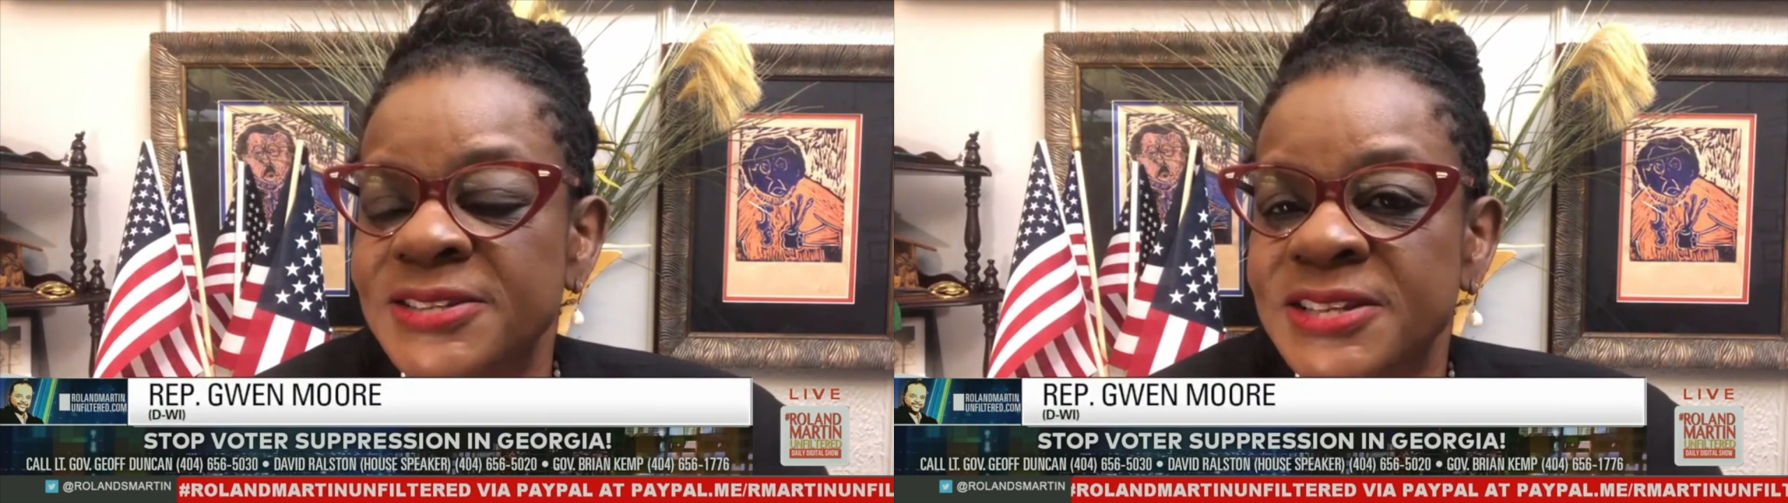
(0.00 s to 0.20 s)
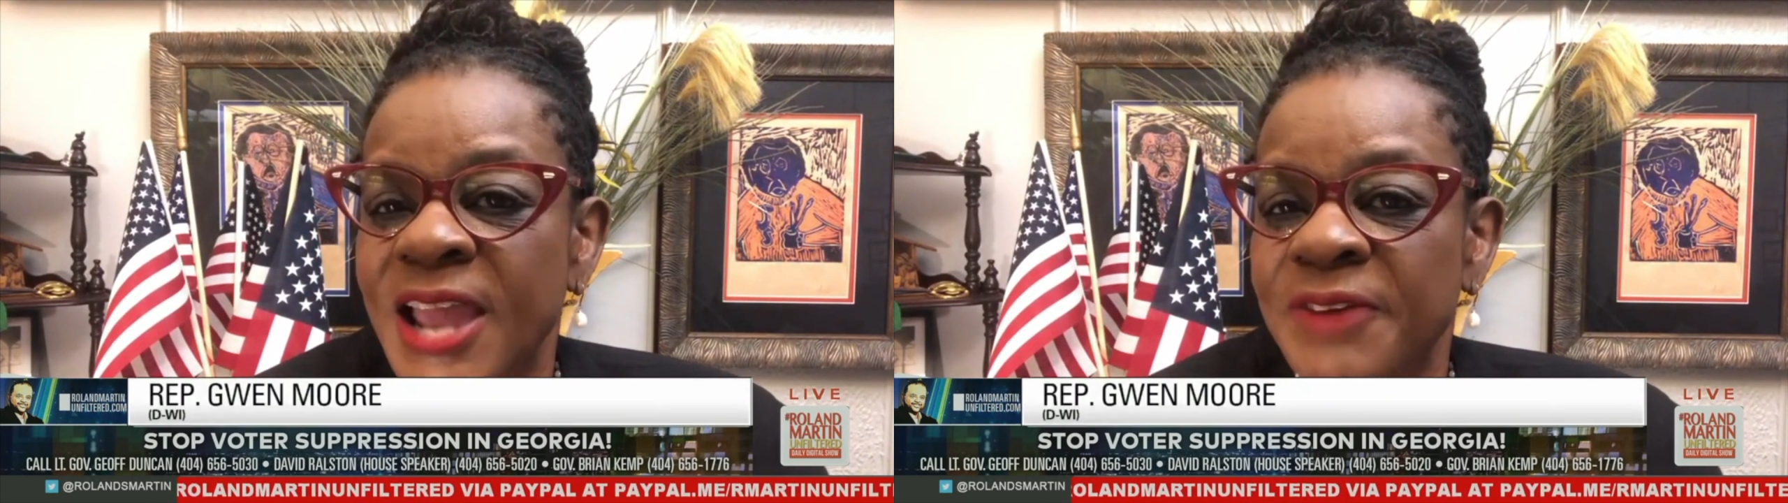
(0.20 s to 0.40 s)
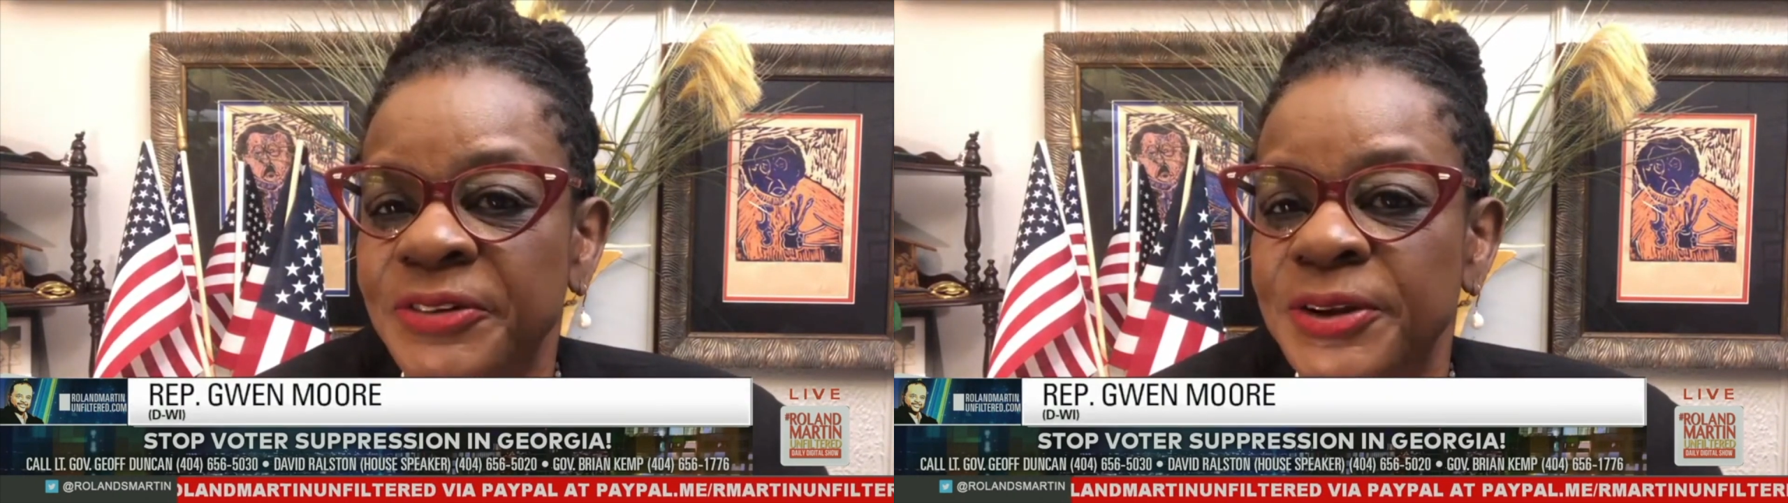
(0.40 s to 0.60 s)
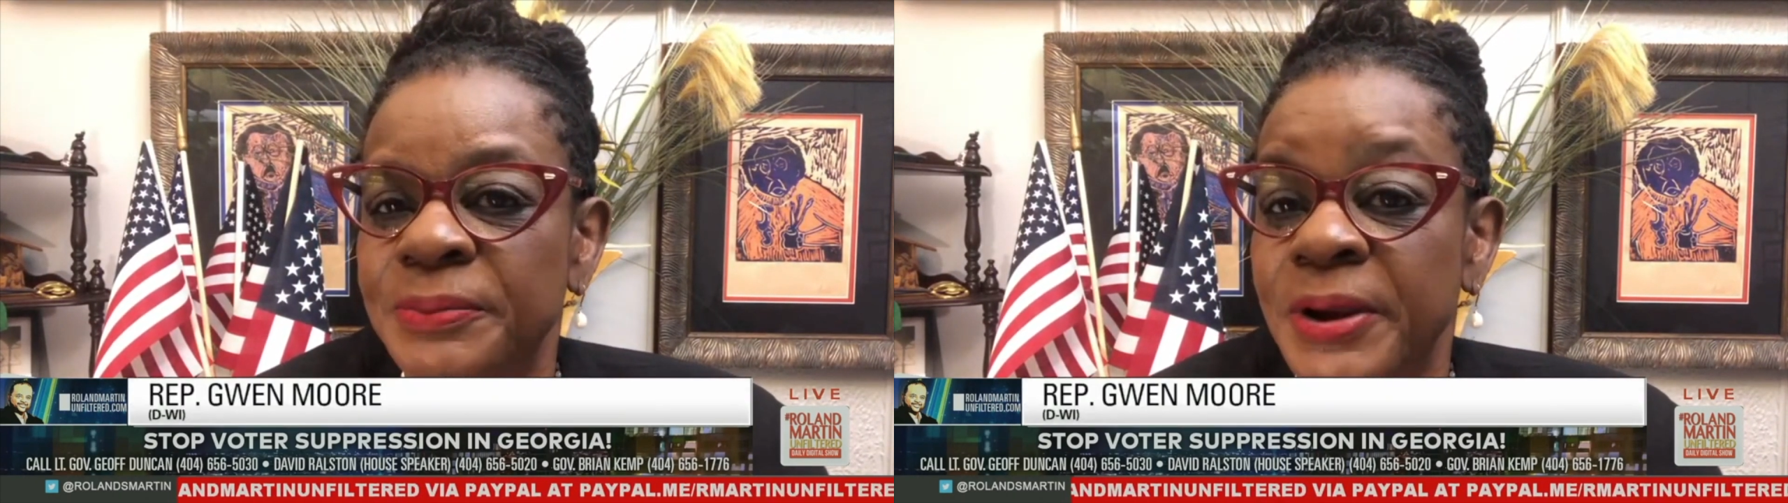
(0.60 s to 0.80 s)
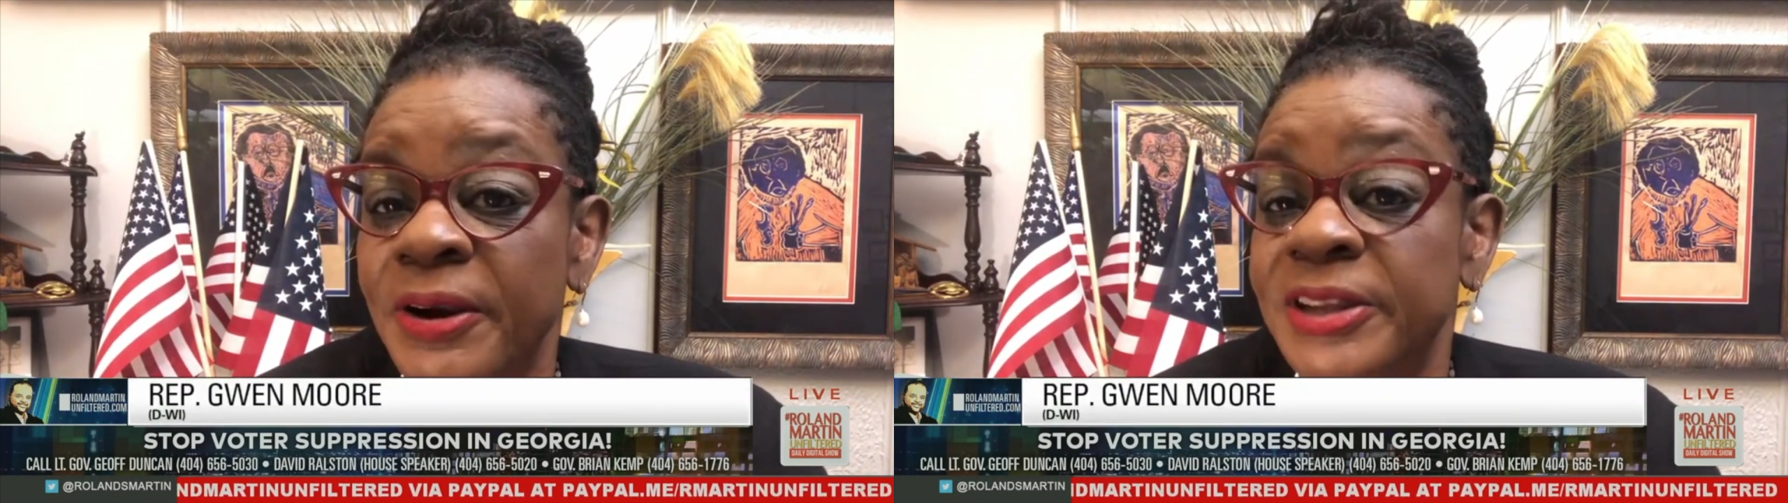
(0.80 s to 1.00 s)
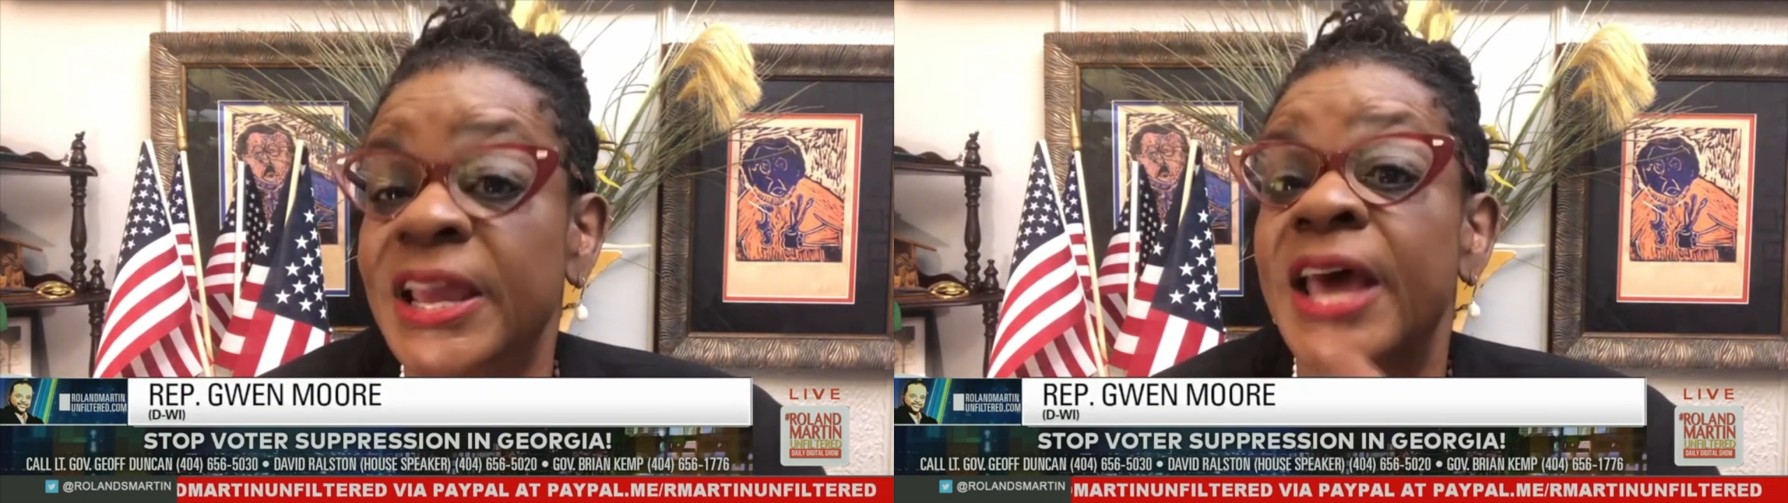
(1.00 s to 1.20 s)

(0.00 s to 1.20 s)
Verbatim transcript: as an African American.